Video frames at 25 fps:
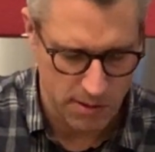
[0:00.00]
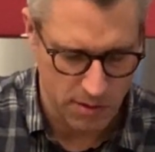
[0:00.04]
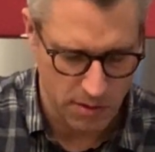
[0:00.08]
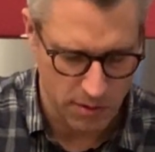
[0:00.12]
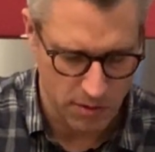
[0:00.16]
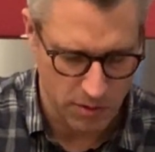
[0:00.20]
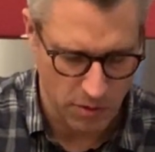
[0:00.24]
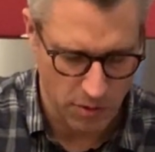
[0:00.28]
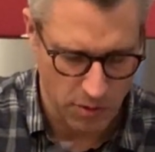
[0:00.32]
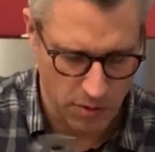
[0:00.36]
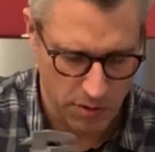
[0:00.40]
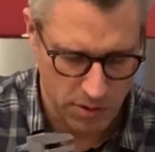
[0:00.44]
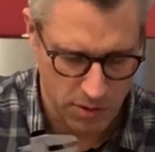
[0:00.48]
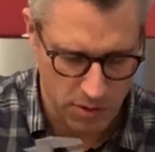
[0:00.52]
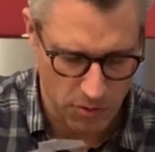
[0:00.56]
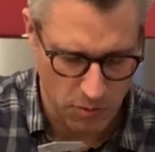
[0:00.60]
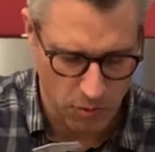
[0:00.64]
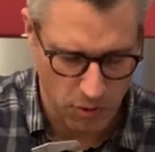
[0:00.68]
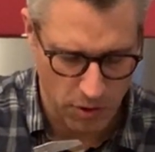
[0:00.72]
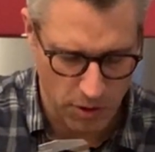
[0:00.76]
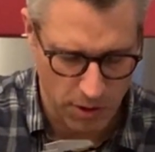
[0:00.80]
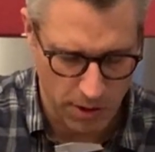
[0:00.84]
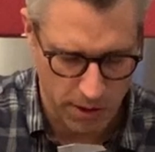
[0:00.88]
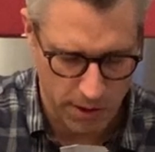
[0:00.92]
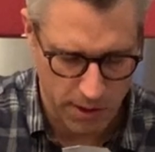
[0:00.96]
going to
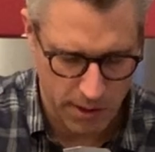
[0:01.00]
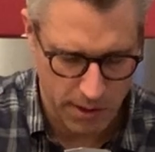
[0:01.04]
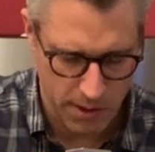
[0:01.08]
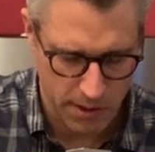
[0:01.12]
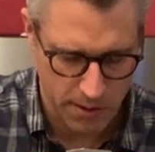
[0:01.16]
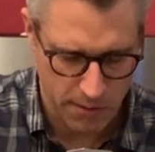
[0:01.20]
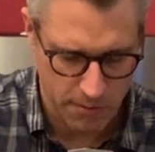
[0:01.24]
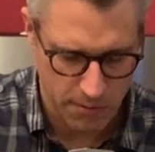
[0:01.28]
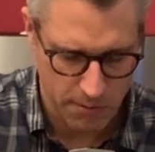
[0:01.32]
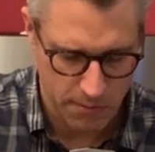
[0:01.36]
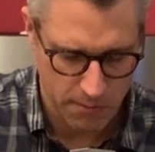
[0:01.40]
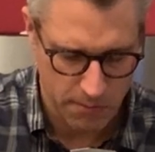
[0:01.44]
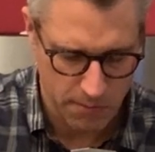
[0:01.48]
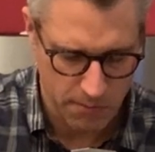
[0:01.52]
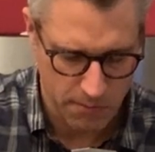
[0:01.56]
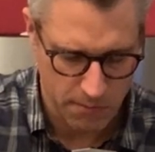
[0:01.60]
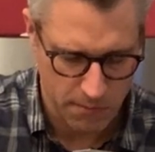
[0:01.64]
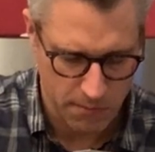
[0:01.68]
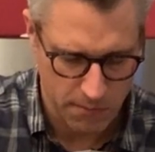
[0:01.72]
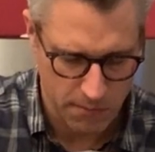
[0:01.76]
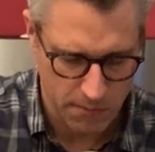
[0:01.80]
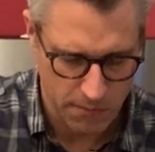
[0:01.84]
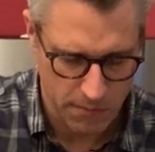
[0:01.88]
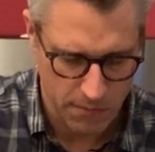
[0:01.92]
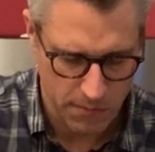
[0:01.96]
work
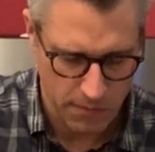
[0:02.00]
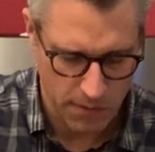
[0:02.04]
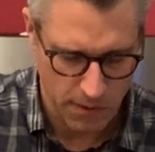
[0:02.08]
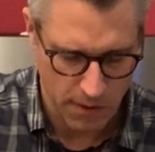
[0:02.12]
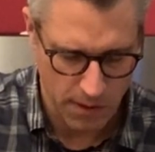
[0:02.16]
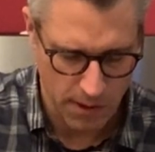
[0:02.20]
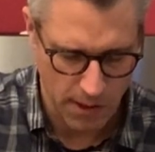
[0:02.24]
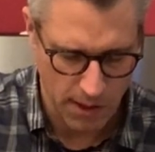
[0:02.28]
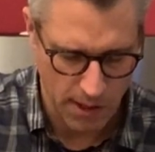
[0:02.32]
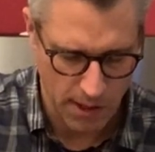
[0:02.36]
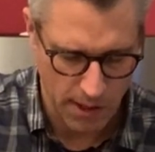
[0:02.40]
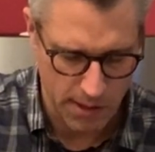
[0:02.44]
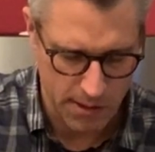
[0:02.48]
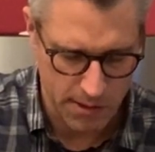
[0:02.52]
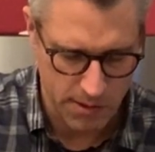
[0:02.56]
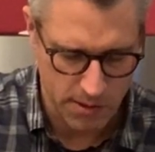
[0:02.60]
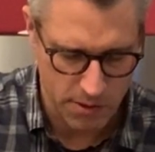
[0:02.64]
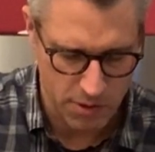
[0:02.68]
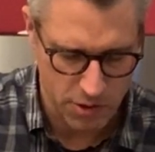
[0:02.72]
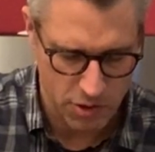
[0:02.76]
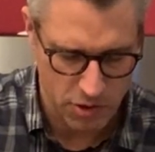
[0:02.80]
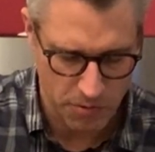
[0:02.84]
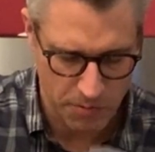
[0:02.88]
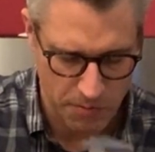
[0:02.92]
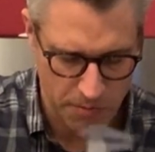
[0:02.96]
as it
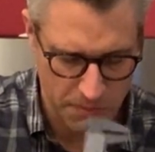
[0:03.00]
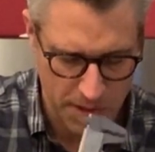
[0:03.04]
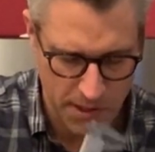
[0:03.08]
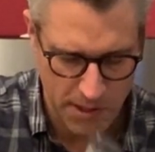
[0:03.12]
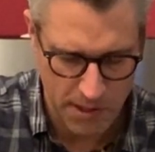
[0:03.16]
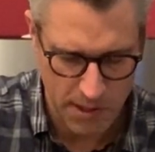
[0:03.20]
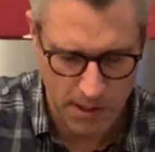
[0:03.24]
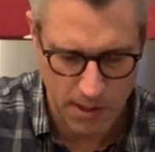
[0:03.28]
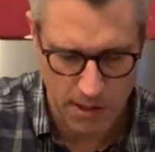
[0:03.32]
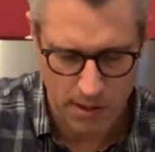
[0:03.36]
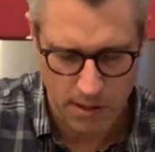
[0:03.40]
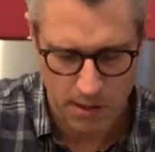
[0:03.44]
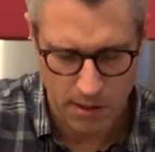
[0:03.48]
should be.